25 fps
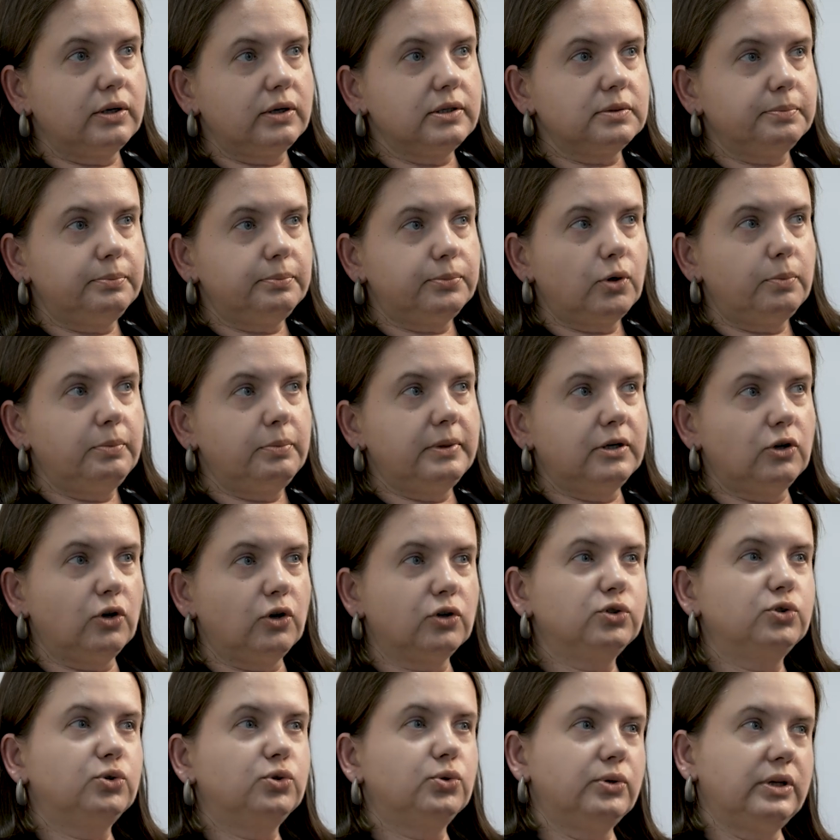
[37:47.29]
It's probably
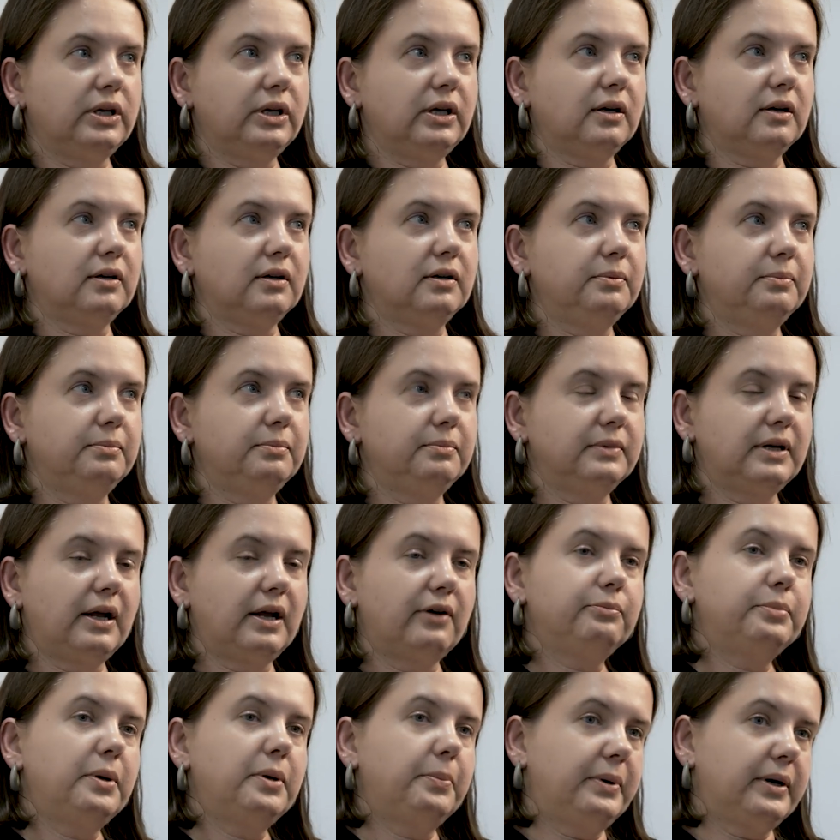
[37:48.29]
not doing
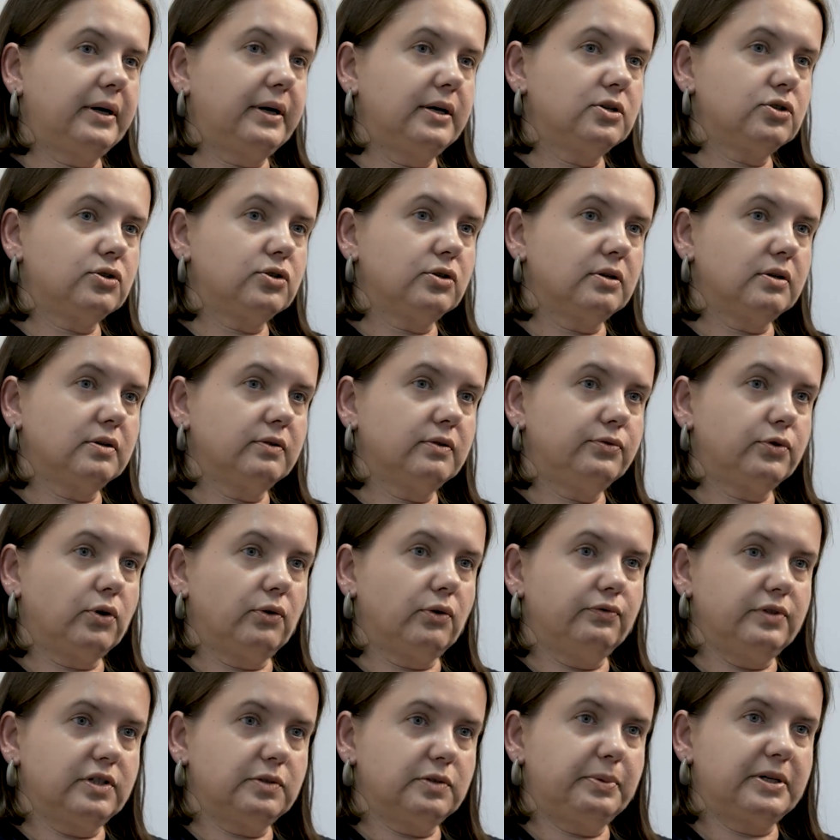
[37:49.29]
enough preparation
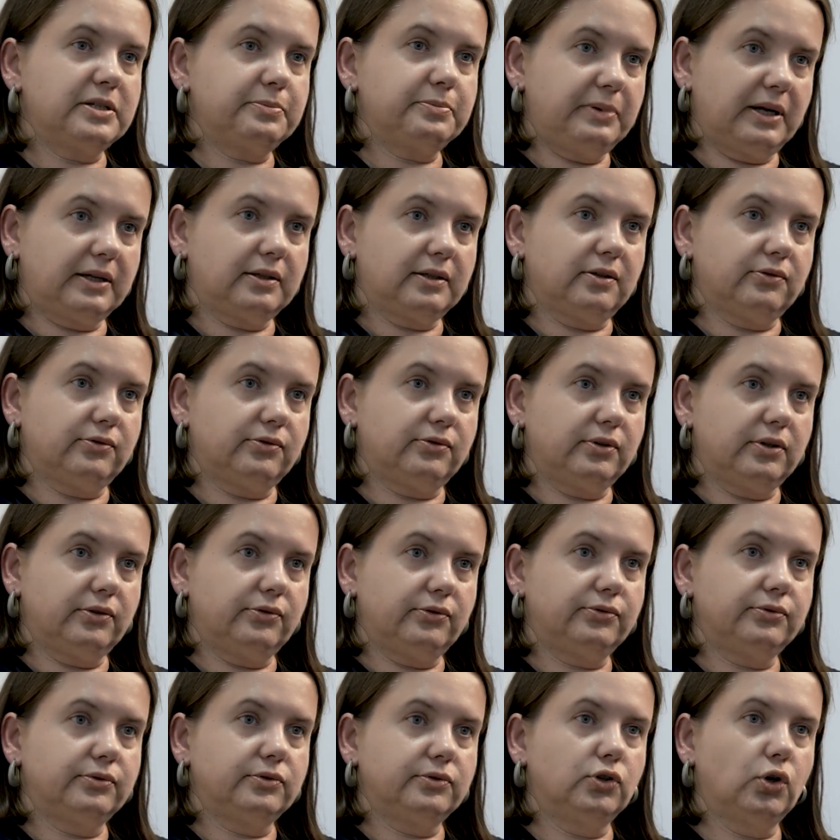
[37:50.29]
from this perspective
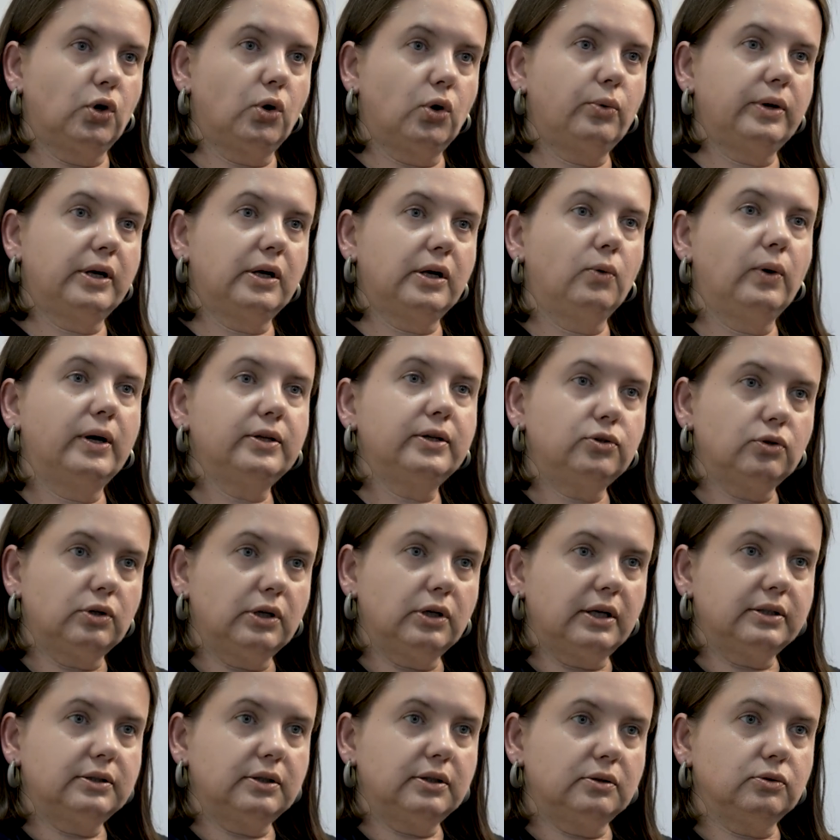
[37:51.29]
of knowing what you
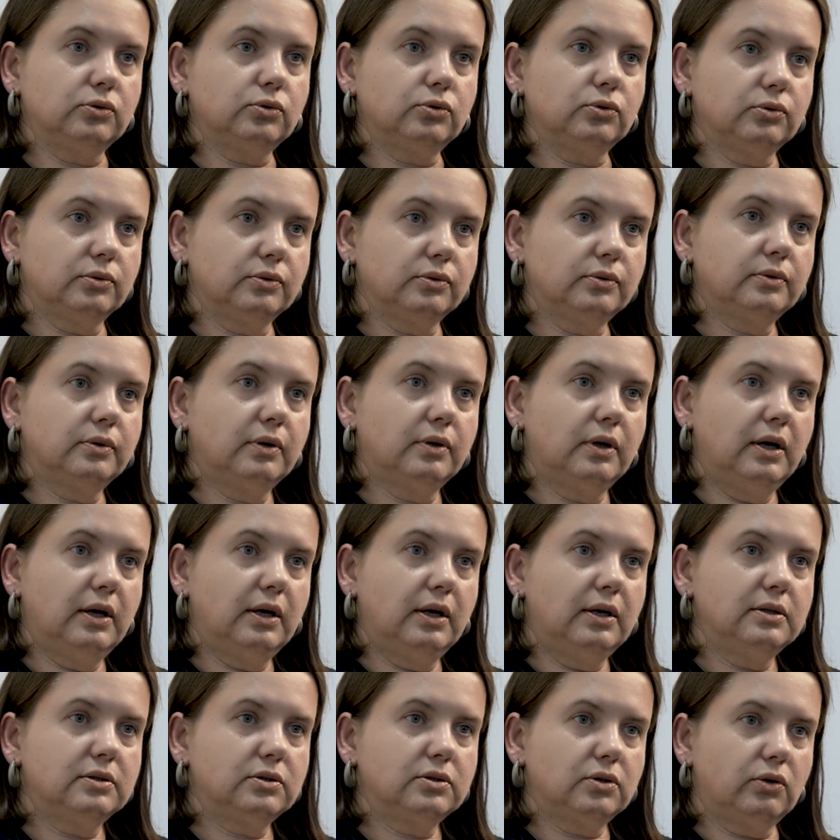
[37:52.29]
get into.
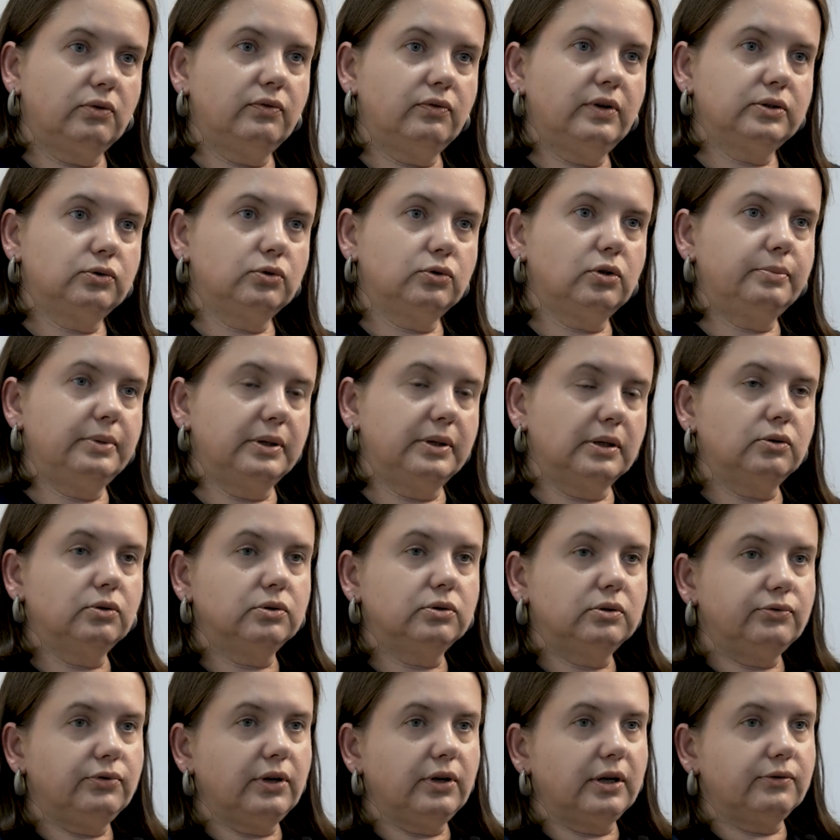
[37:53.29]
So that will be a
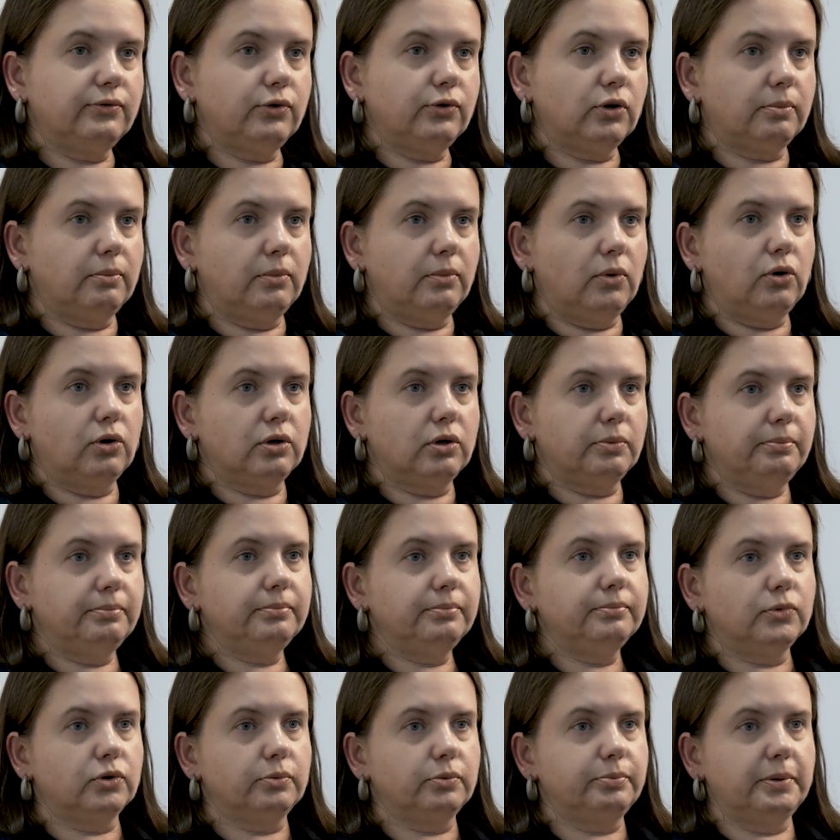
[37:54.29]
good thing for more
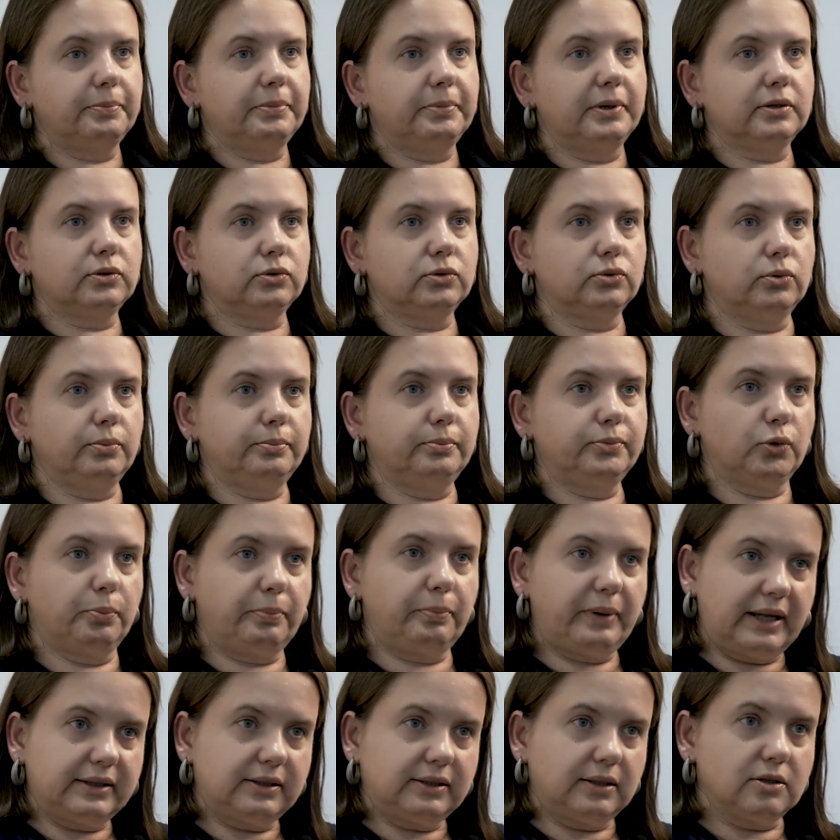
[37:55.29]
people to
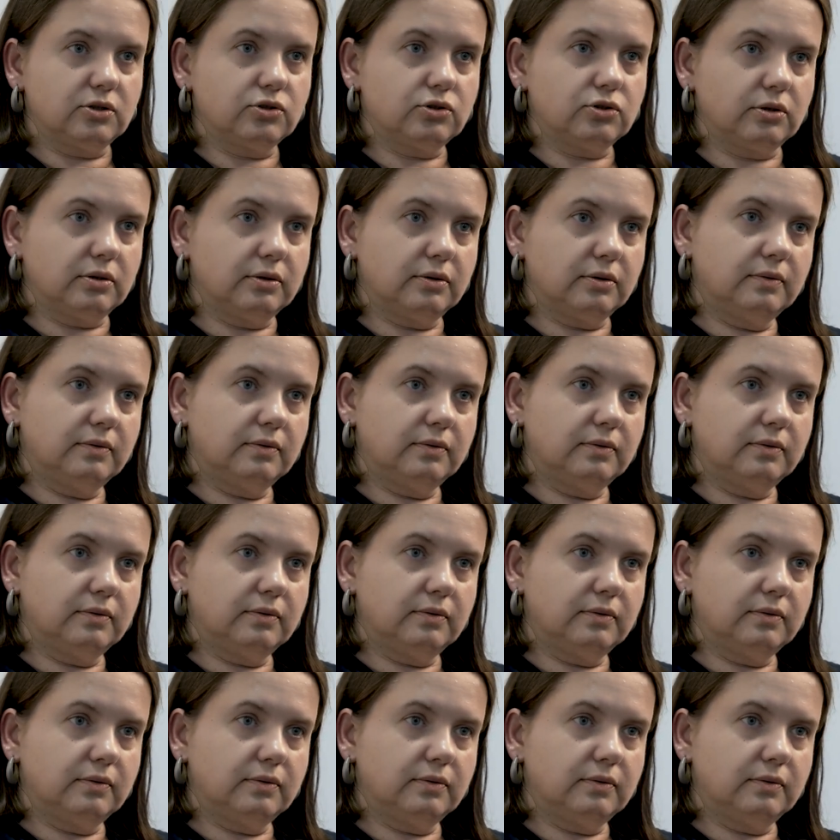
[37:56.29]
pay attention.